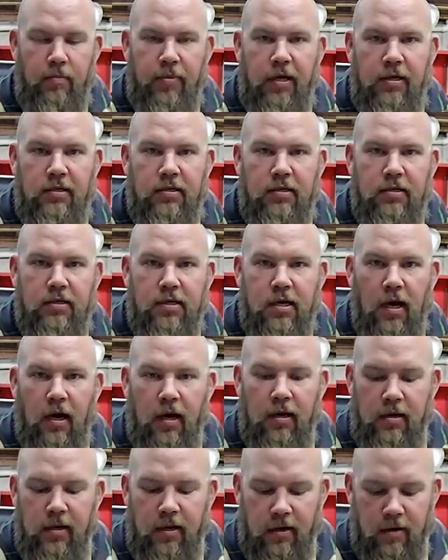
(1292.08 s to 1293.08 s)
pieces
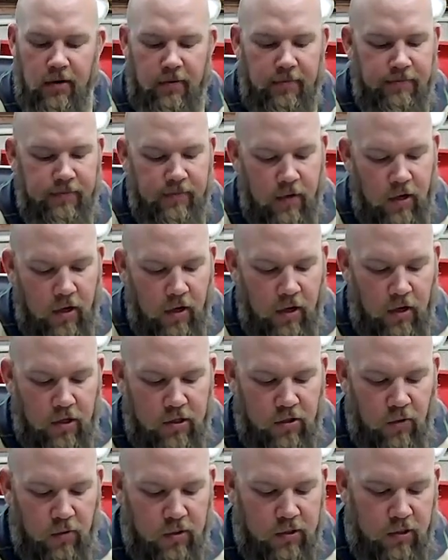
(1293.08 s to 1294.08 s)
cut here.
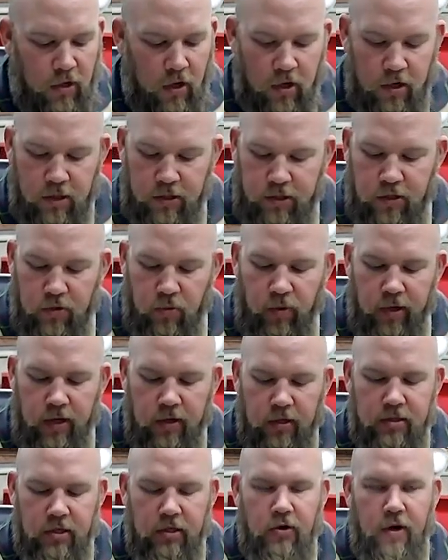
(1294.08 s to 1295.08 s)
So as long as your
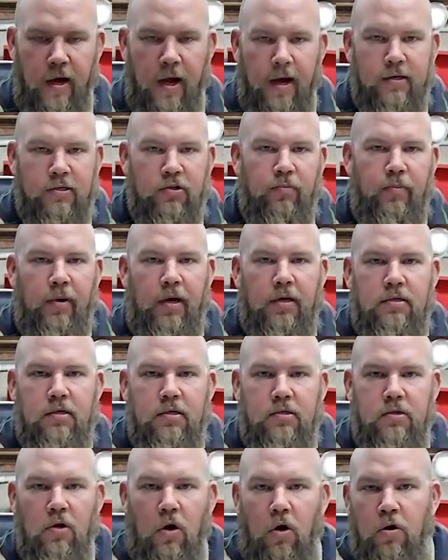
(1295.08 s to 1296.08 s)
wheels and your axle
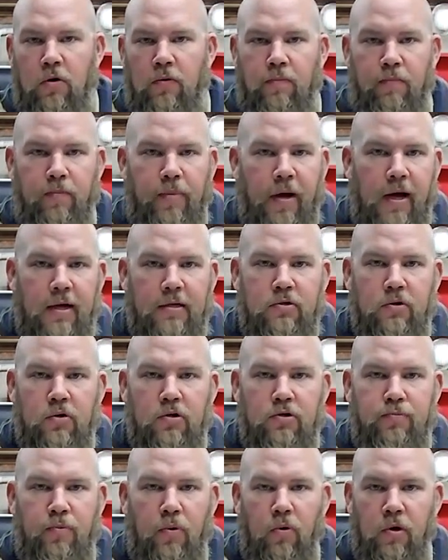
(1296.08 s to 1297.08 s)
bases aren't past
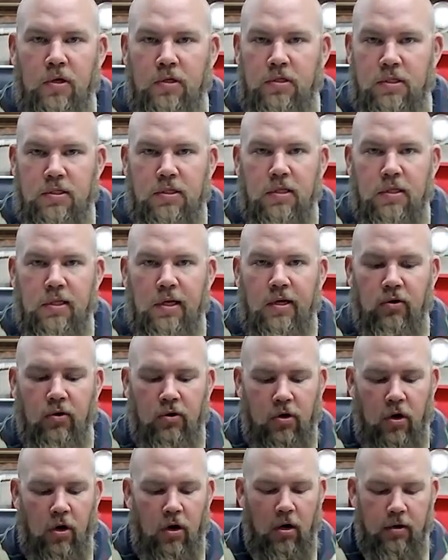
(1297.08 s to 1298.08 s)
those points, it's a
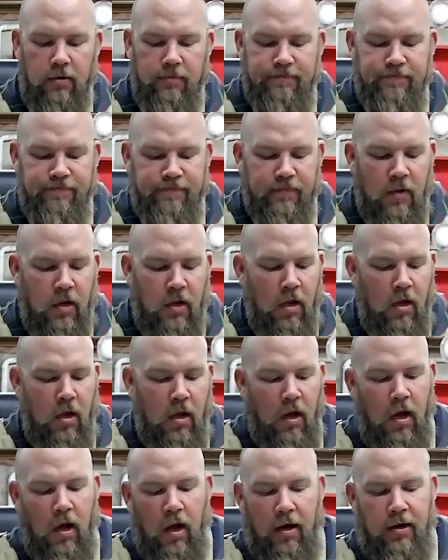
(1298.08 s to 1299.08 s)
legal car.
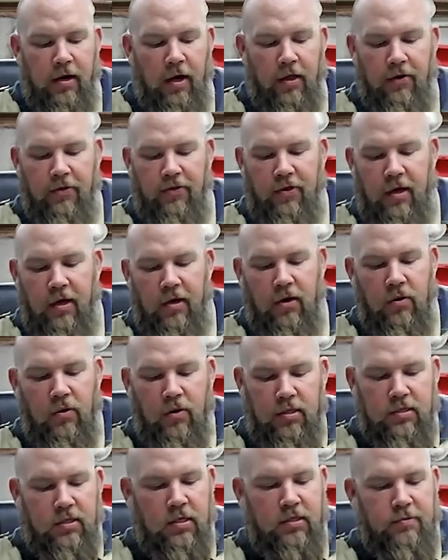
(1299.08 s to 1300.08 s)
Another thing
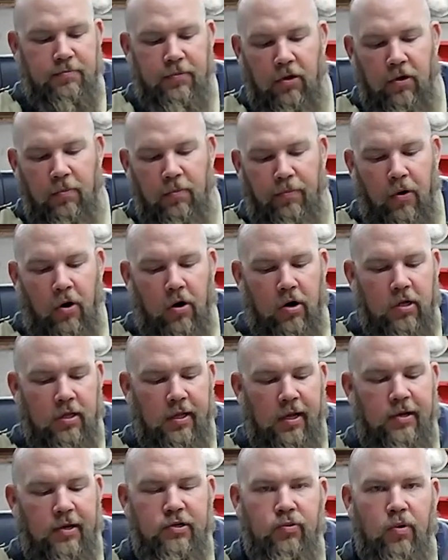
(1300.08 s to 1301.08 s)
is this little bar
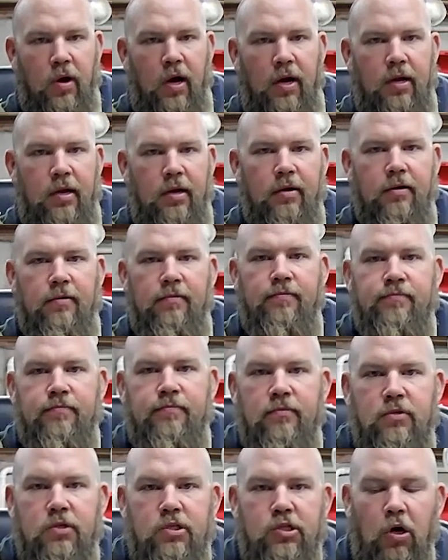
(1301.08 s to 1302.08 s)
ledge right here.
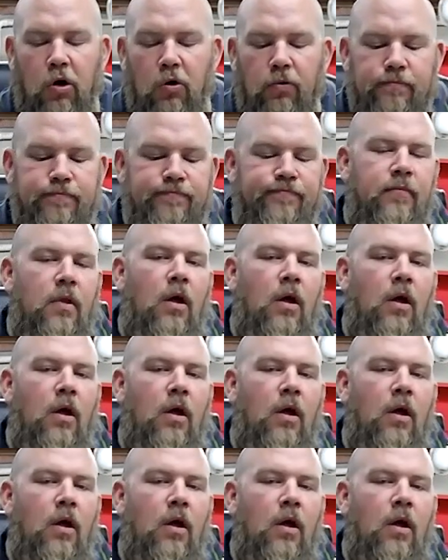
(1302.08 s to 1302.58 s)
So